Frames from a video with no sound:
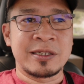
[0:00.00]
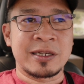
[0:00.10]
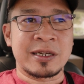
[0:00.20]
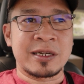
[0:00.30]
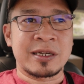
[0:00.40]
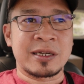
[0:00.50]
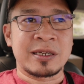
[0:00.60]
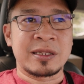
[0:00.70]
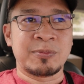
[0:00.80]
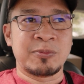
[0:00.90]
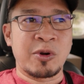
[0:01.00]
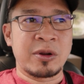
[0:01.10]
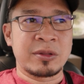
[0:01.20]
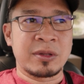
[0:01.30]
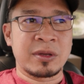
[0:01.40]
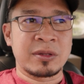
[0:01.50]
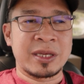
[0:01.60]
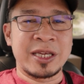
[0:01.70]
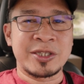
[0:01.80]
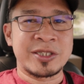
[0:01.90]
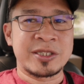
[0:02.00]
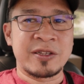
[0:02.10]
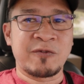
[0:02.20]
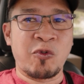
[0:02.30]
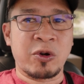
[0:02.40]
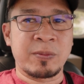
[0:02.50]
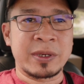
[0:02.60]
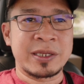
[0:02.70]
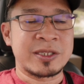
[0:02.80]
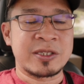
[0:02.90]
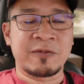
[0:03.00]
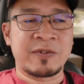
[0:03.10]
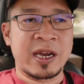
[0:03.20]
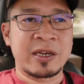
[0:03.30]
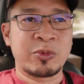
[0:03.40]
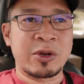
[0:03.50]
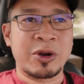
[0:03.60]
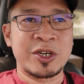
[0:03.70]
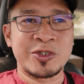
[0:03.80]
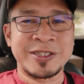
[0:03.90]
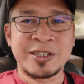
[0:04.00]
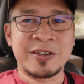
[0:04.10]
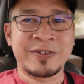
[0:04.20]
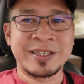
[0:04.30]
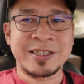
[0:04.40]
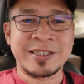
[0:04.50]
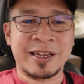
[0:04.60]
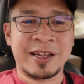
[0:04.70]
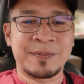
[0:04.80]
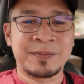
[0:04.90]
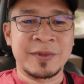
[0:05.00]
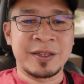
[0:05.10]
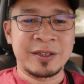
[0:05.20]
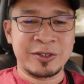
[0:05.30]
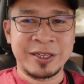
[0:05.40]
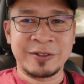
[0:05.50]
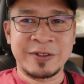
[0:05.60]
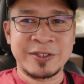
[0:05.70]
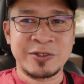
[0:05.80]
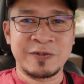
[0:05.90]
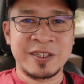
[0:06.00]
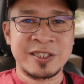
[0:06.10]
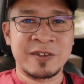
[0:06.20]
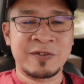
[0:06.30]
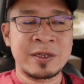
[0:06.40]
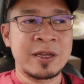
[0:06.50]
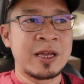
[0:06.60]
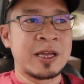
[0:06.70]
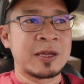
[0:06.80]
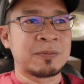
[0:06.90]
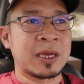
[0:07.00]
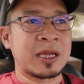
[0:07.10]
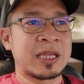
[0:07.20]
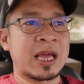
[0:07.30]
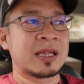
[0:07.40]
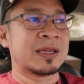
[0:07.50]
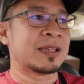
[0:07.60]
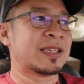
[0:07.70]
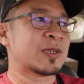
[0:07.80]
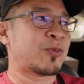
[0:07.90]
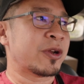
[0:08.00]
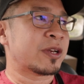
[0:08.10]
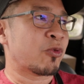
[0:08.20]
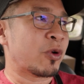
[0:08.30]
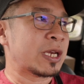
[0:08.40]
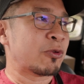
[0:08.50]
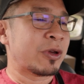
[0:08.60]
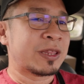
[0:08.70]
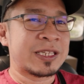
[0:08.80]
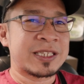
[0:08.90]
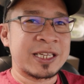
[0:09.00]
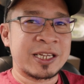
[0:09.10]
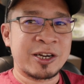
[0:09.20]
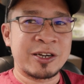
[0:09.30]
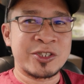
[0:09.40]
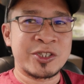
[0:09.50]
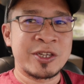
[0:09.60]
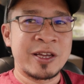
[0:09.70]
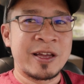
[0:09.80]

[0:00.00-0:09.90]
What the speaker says: The heel is deformed, but it's still fine. When I wear shoes, it's different because the other heel feels different. But yeah, at this point, when this thing hurts,